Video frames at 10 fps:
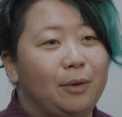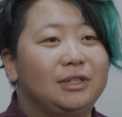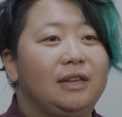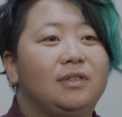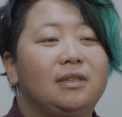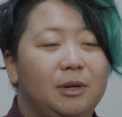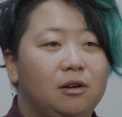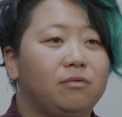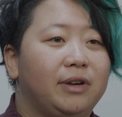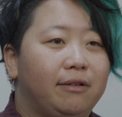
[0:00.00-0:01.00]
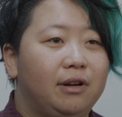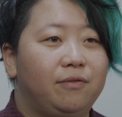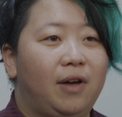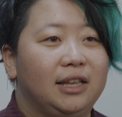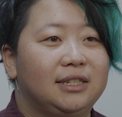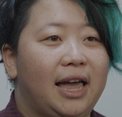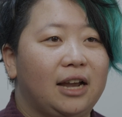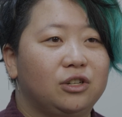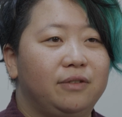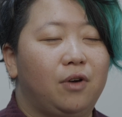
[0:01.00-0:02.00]
I was given some career advice to
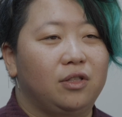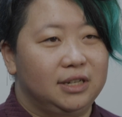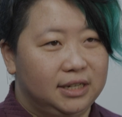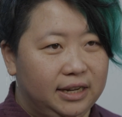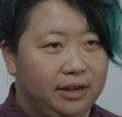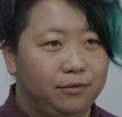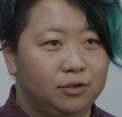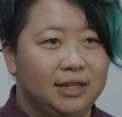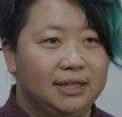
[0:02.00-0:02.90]
actually volunteer for a